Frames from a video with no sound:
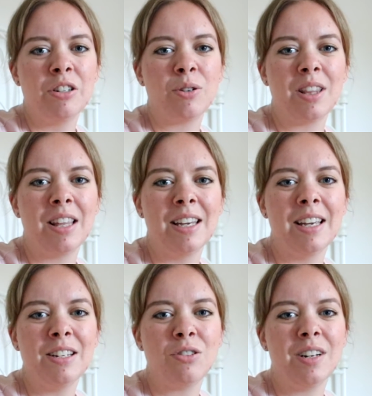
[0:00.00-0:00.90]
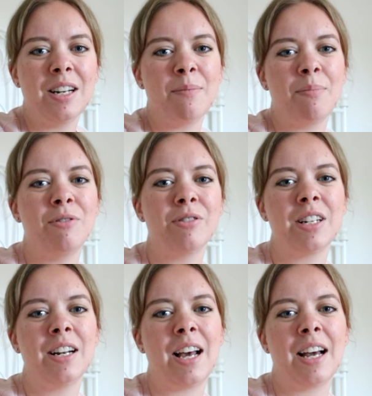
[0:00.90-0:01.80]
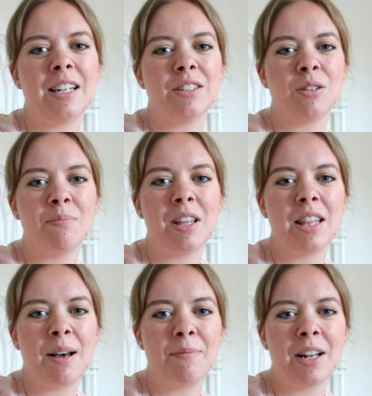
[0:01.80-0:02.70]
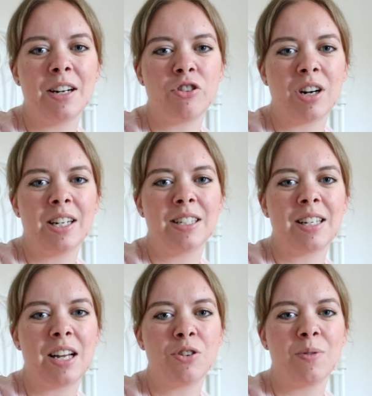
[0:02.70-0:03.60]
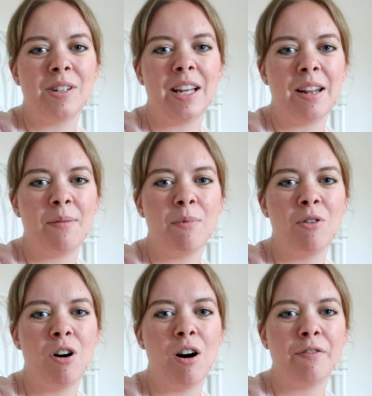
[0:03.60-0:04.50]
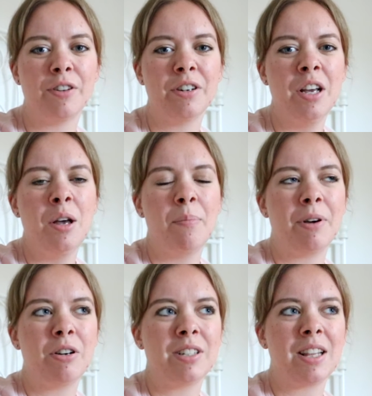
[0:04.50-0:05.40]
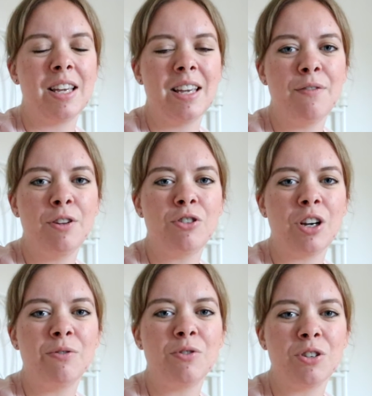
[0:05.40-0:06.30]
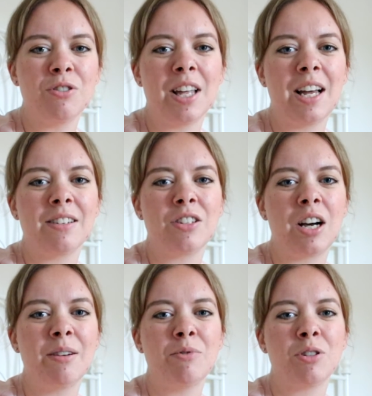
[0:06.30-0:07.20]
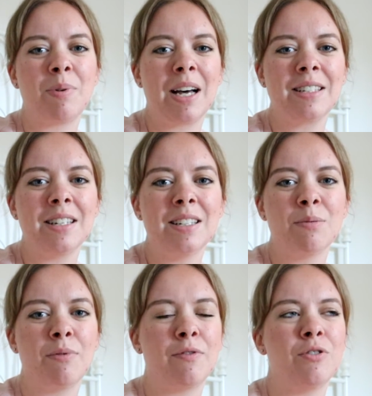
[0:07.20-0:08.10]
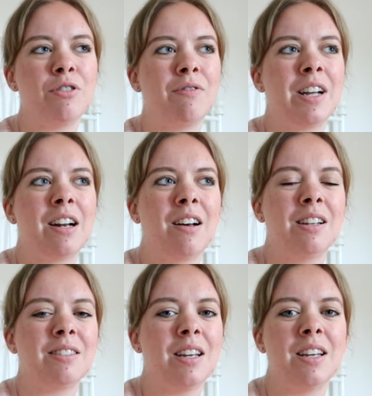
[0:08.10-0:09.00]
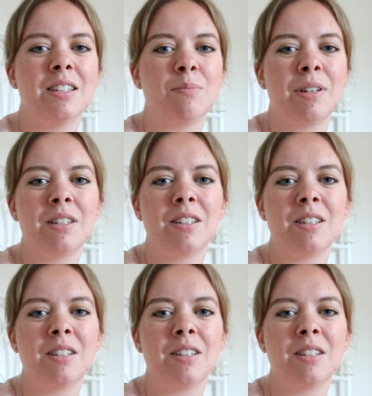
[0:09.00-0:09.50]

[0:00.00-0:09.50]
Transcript: So I think it is really important, and it's something that I'm going to try and schedule in more often, because I think if you don't do that, time just passes, and before you realise it, it's been